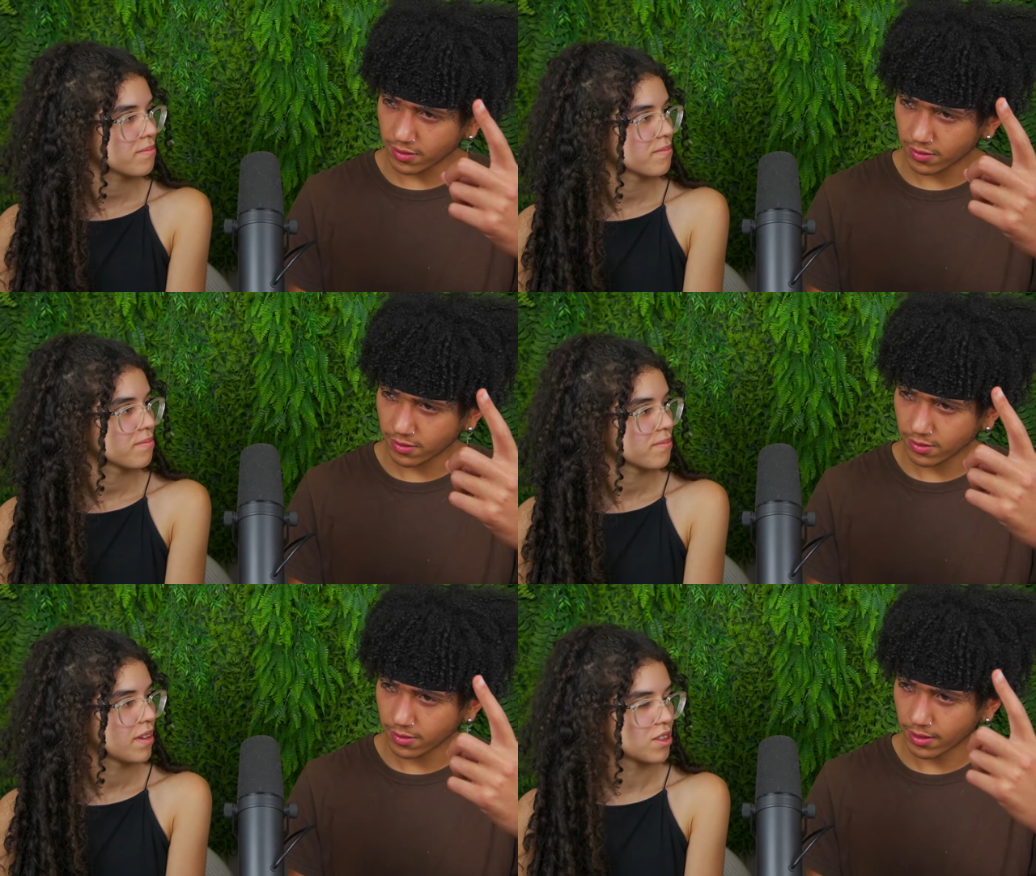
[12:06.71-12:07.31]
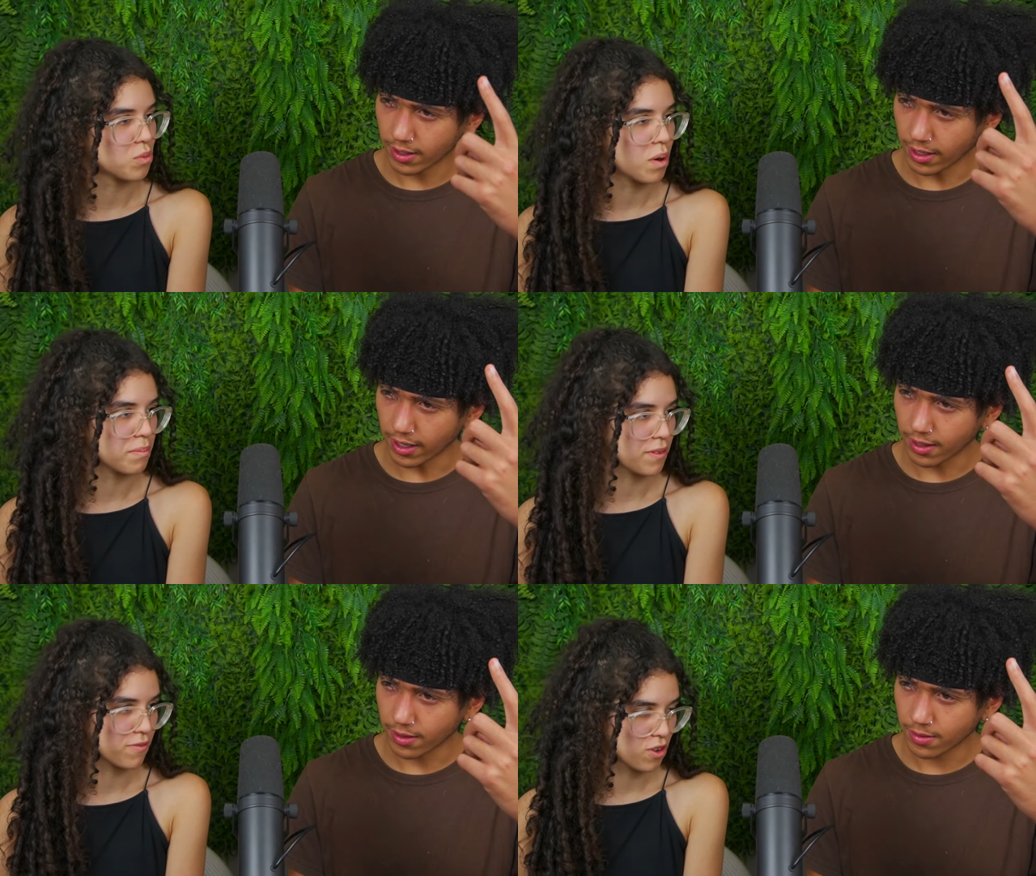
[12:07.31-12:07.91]
Speaker 1: Viserys.
Speaker 2: The one
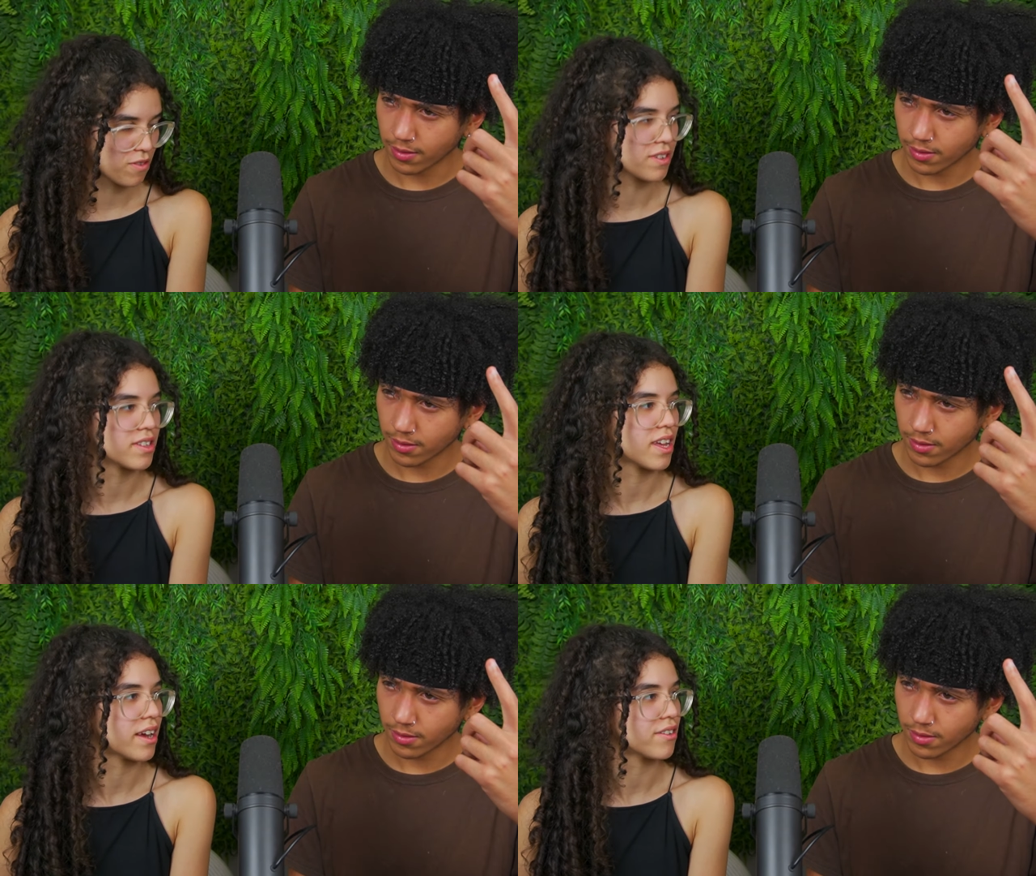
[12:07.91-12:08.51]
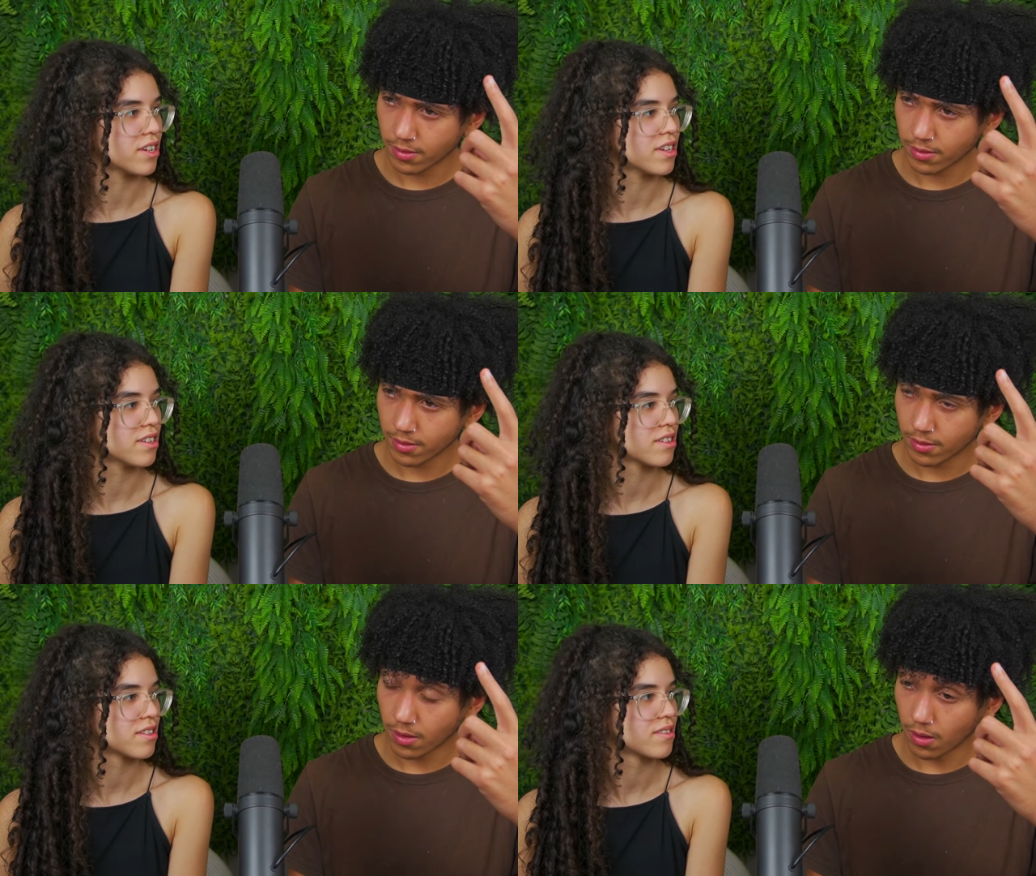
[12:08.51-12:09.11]
before
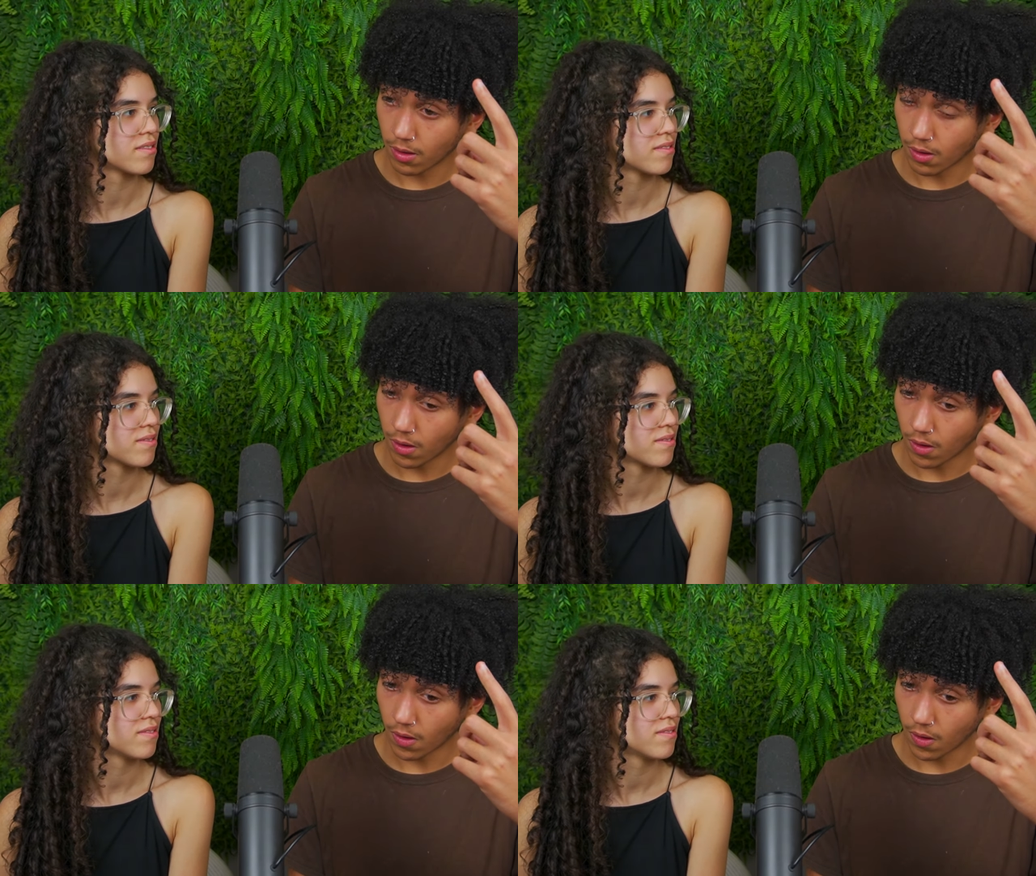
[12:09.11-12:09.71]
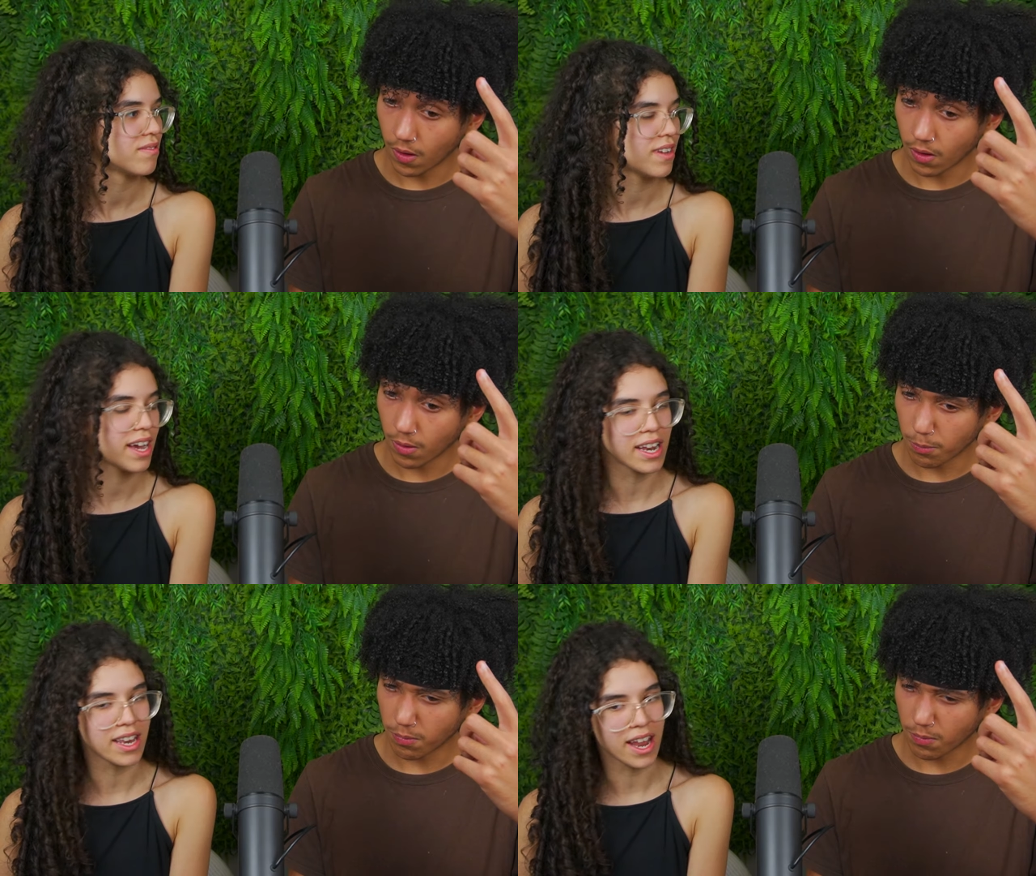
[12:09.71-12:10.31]
Viserys.
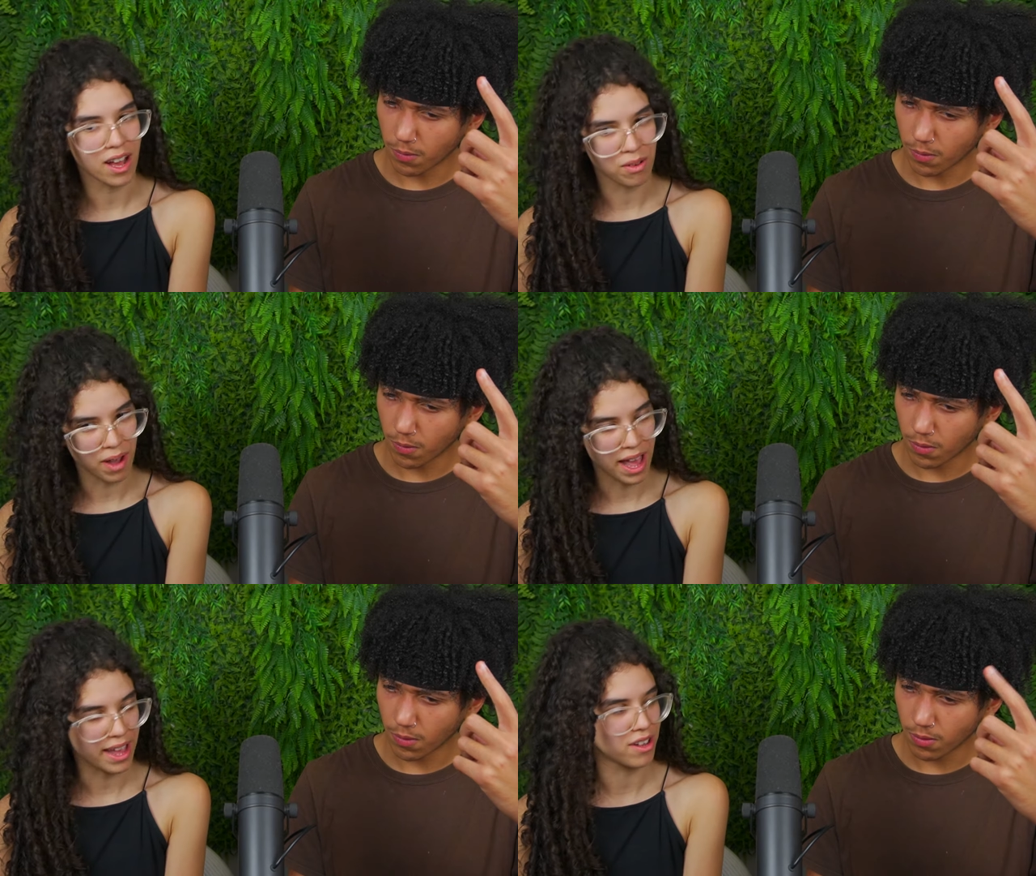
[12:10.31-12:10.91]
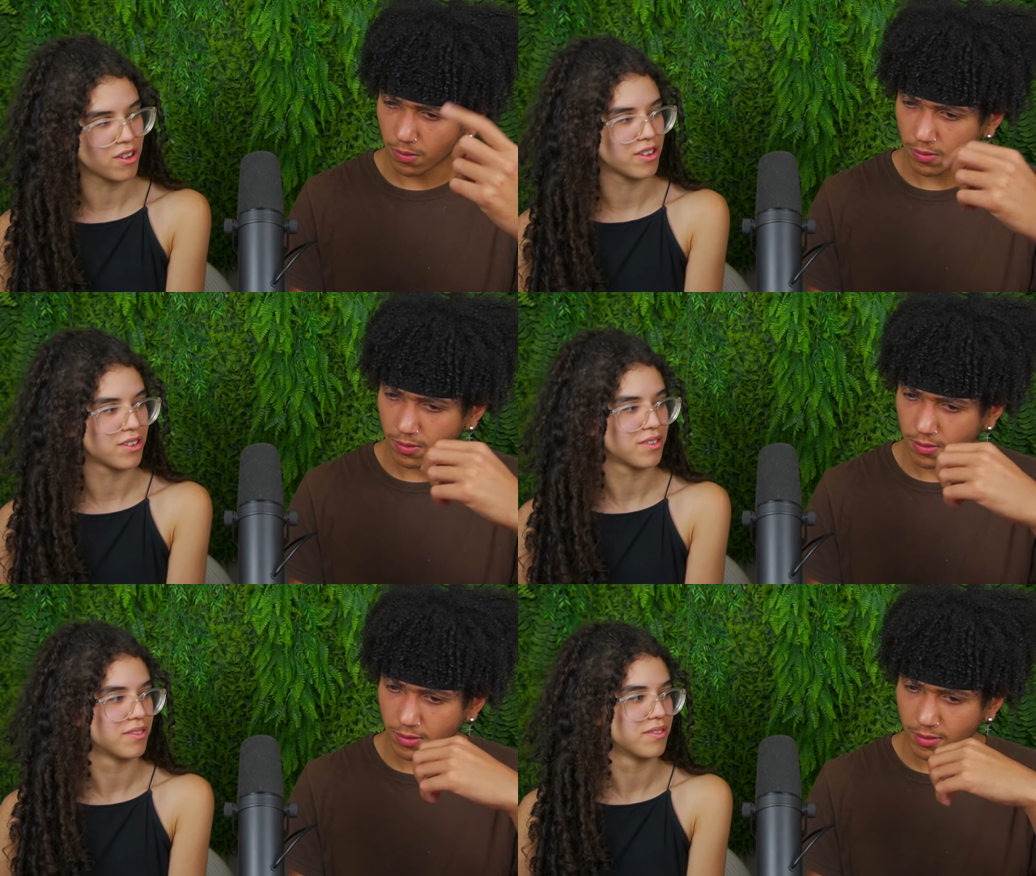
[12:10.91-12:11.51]
And now
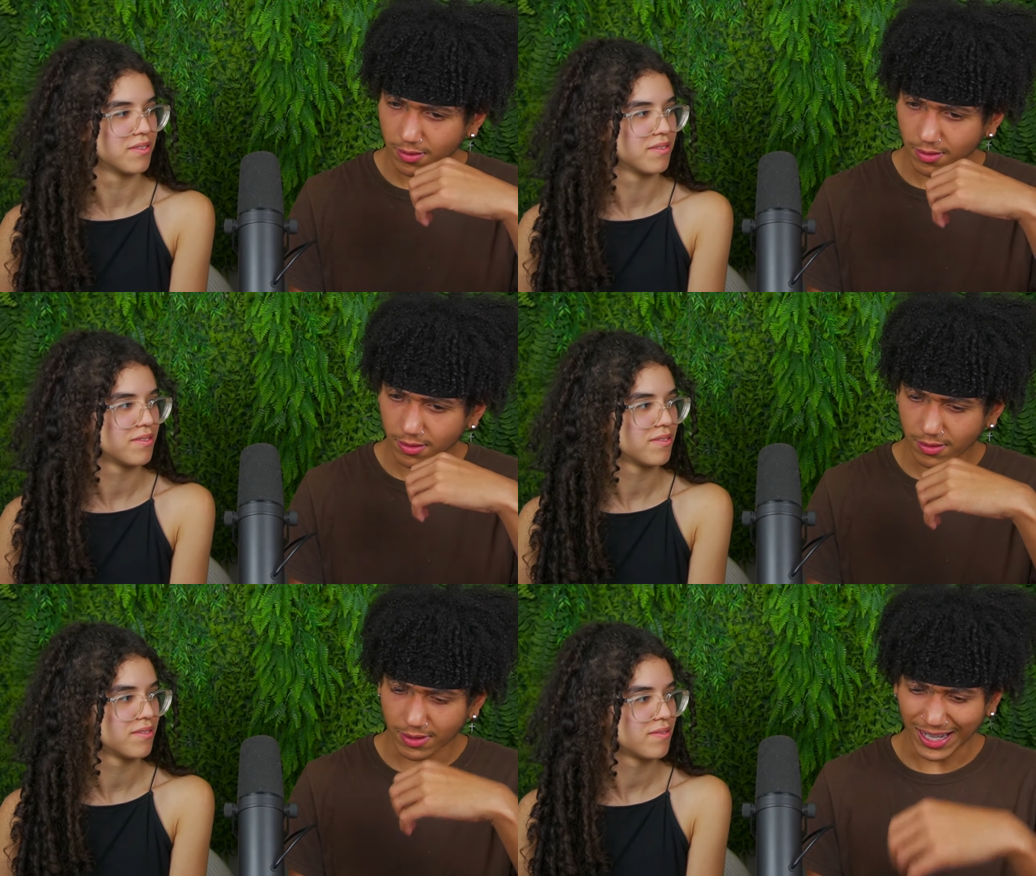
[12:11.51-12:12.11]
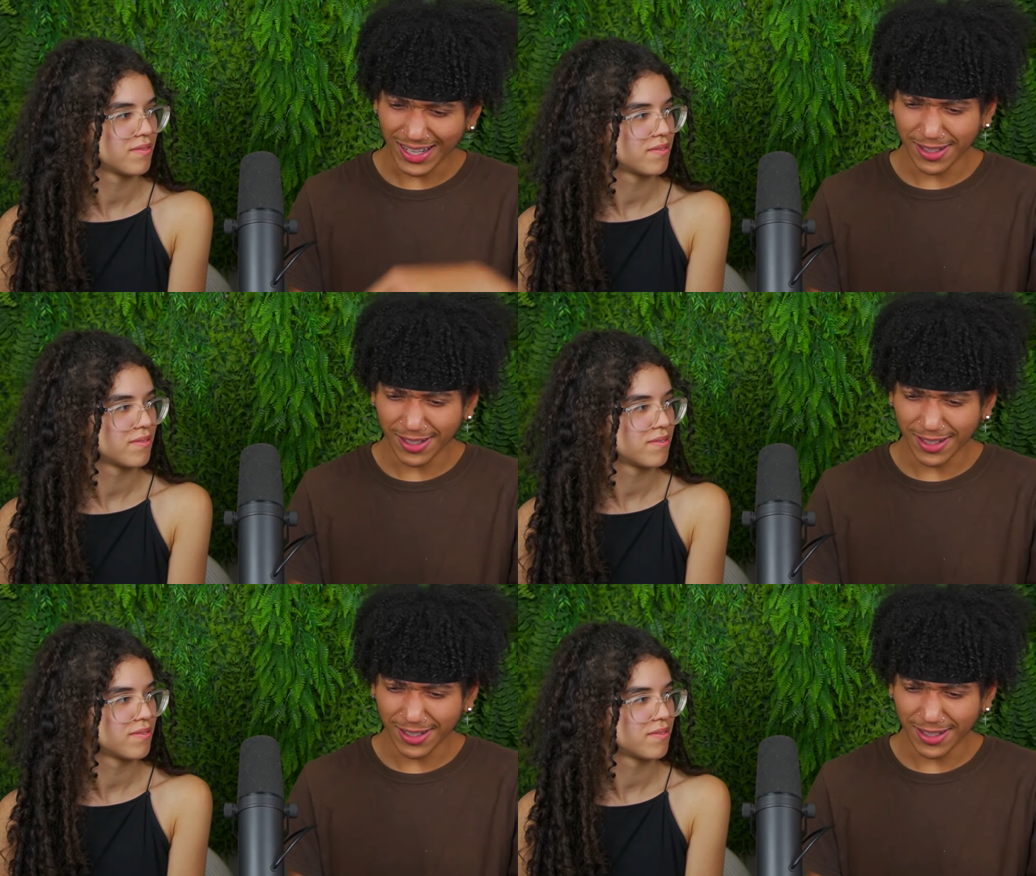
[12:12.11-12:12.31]
Aegon.
Speaker 1: Damn. The